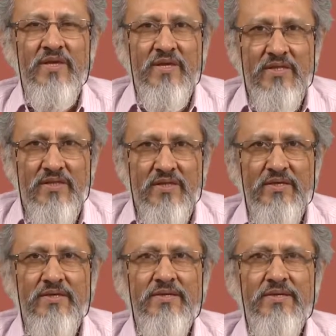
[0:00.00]
In
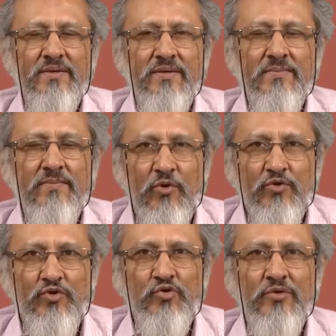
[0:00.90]
this
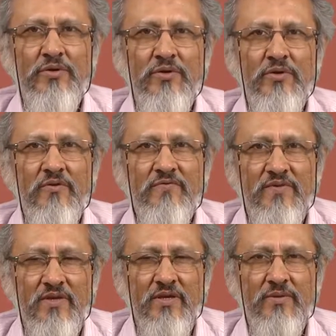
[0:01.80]
module
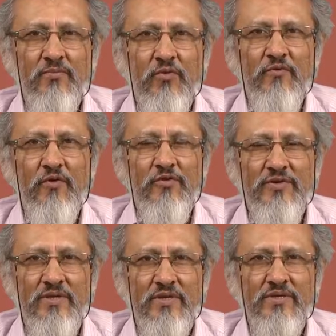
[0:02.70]
of the
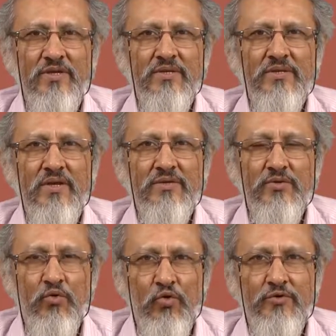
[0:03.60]
Morphology and Syntax
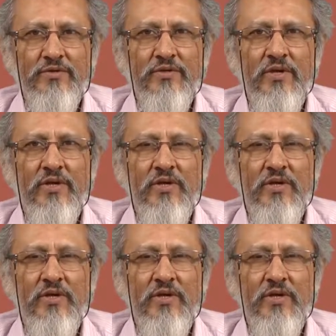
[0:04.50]
course,